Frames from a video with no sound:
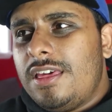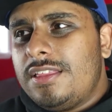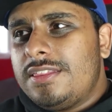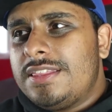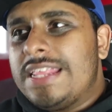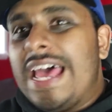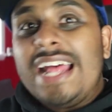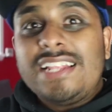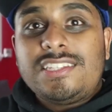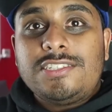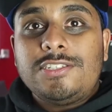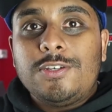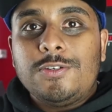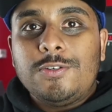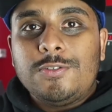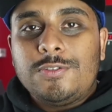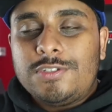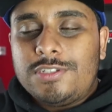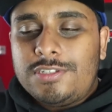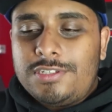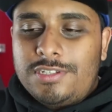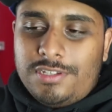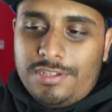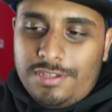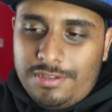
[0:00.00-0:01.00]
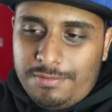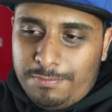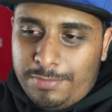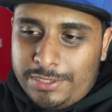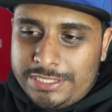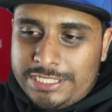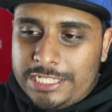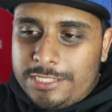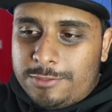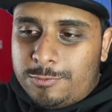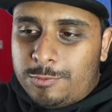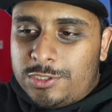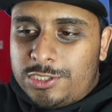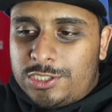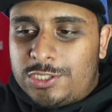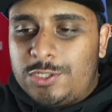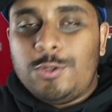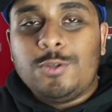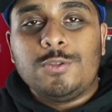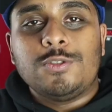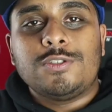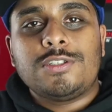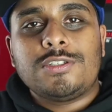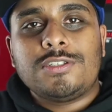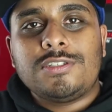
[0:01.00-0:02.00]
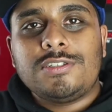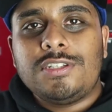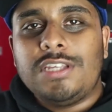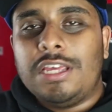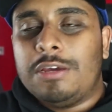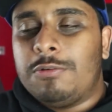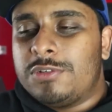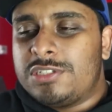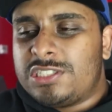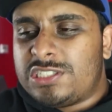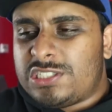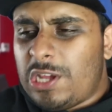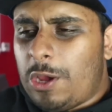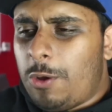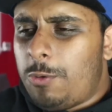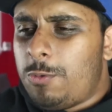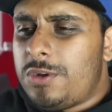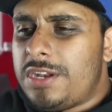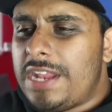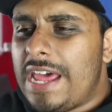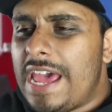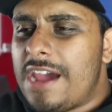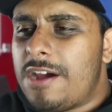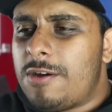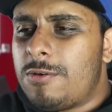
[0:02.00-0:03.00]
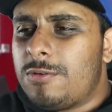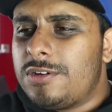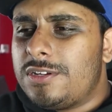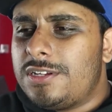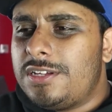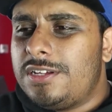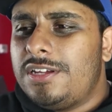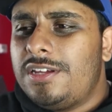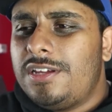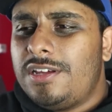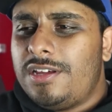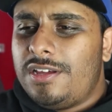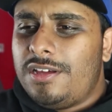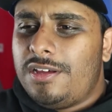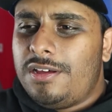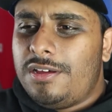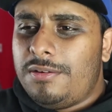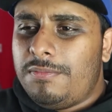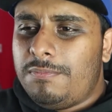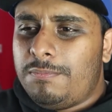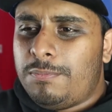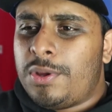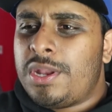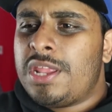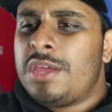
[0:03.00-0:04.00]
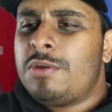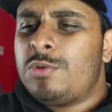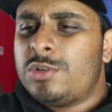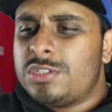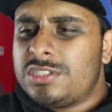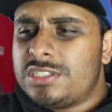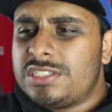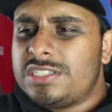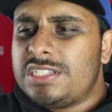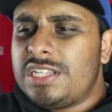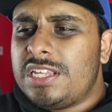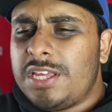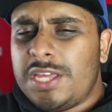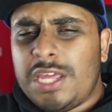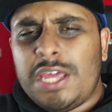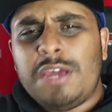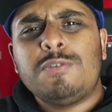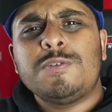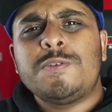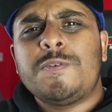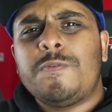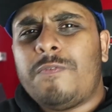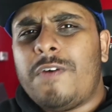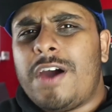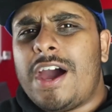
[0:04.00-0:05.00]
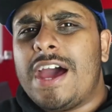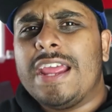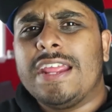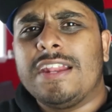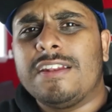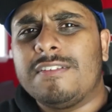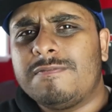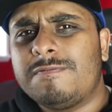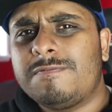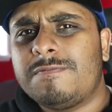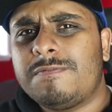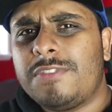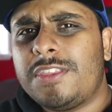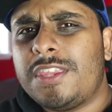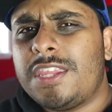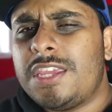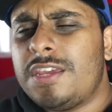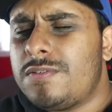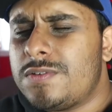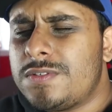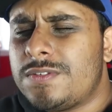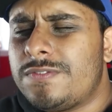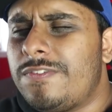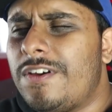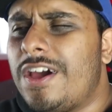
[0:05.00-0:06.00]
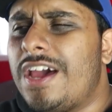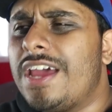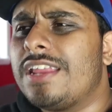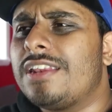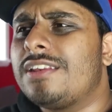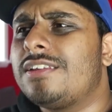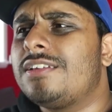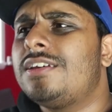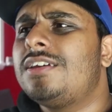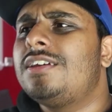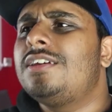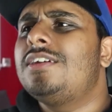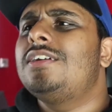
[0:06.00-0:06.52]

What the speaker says: that good, but it was good. It was toned down, but it was fine. It was fine.